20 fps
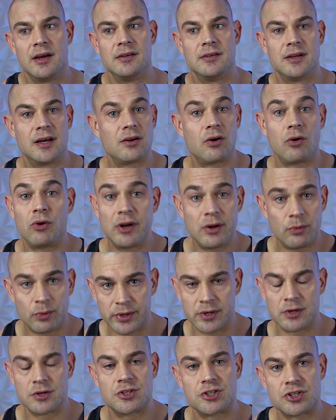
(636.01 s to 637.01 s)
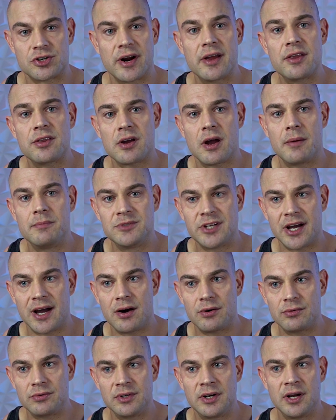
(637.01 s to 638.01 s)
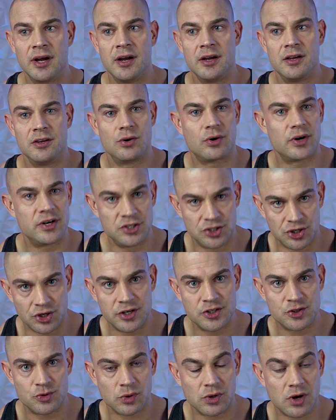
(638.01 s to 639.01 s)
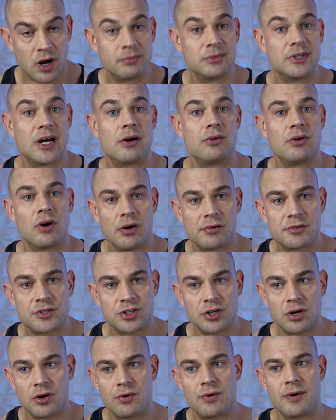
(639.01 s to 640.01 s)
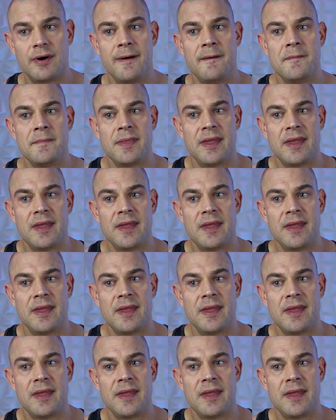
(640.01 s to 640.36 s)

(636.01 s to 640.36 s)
Not only will your strength come down, your endurance will come down also,